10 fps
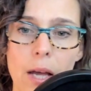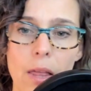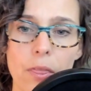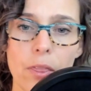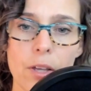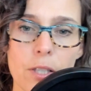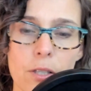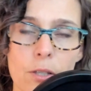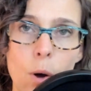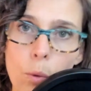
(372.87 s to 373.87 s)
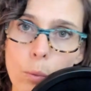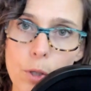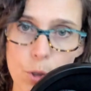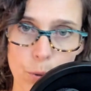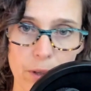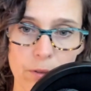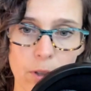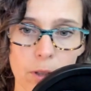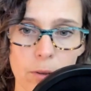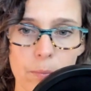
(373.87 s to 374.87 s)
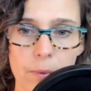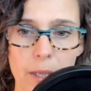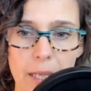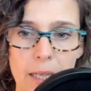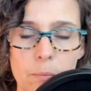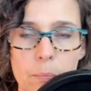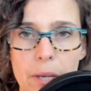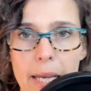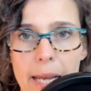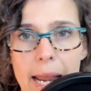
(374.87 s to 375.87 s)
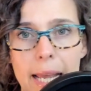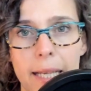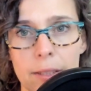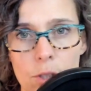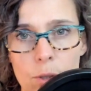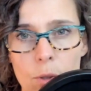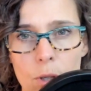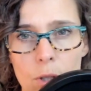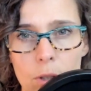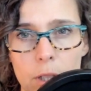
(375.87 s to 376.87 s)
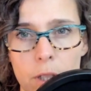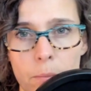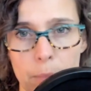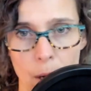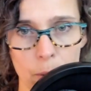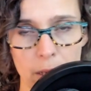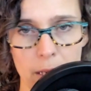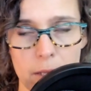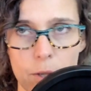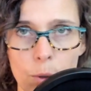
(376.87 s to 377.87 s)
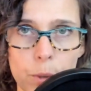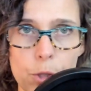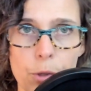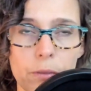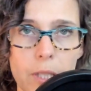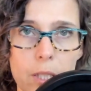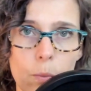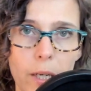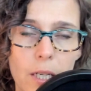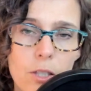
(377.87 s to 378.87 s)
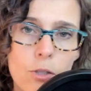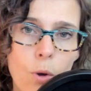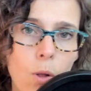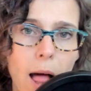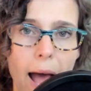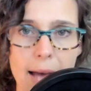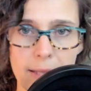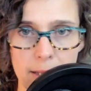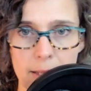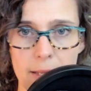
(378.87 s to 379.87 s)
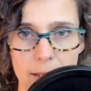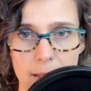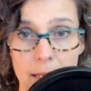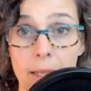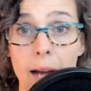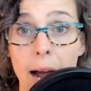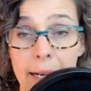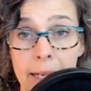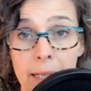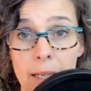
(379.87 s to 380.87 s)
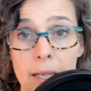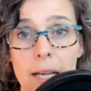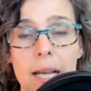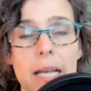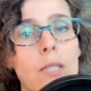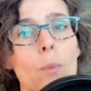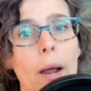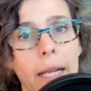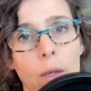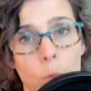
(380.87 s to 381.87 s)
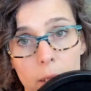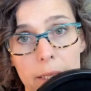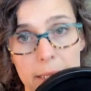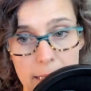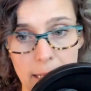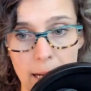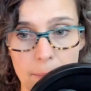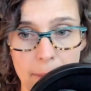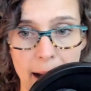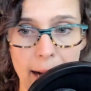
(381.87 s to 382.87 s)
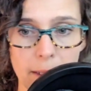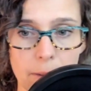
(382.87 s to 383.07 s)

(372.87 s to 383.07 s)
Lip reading: The soul retrieval can be an integral component. Soul retrieval is when a soul essence that's in hiding is ready and willing to come back.